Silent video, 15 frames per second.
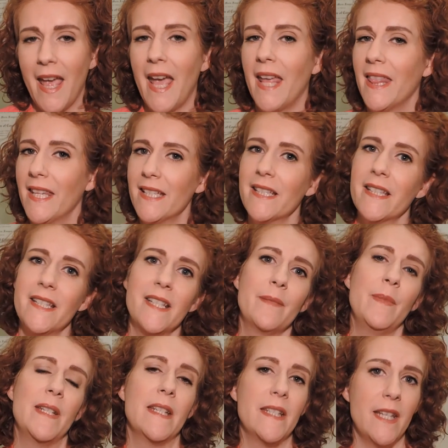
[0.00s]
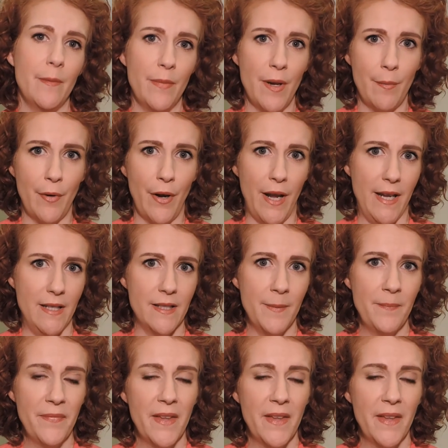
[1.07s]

And this leads me to tip number 8.